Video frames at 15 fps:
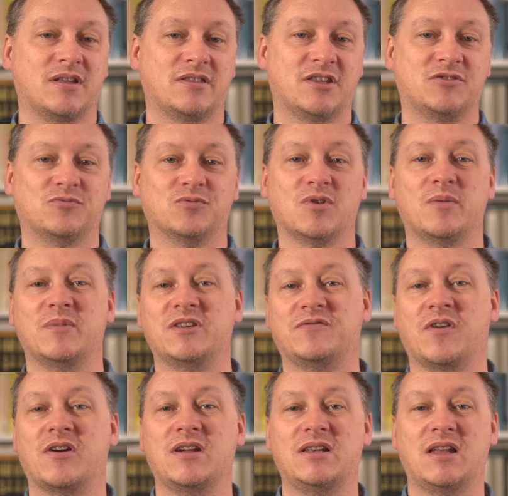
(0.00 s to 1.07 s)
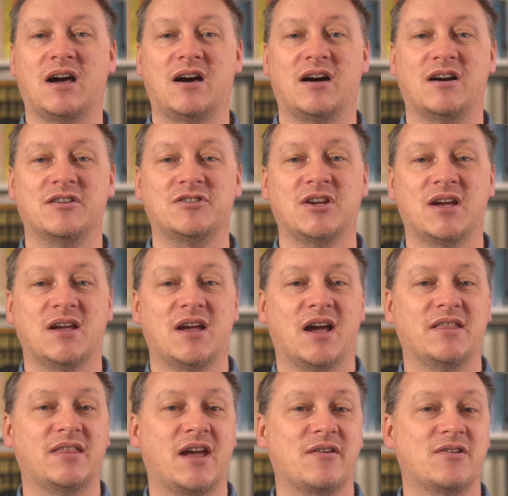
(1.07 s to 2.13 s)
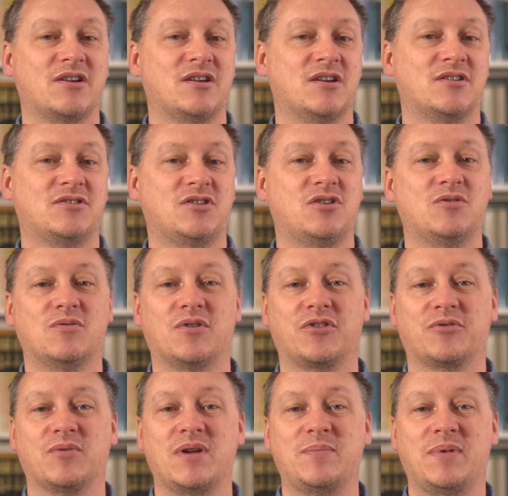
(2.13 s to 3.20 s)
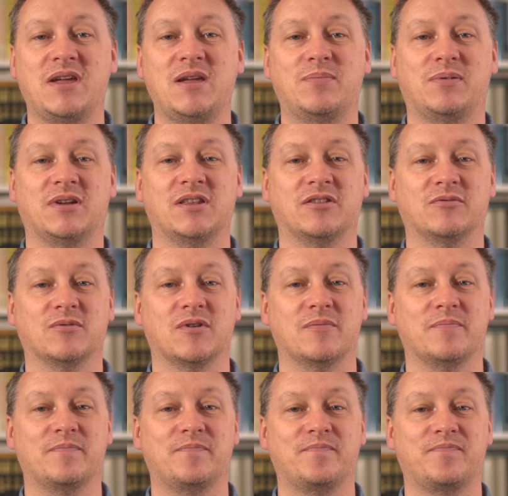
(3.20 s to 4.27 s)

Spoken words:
This room is very large, and there are 2 or 3 people in the room.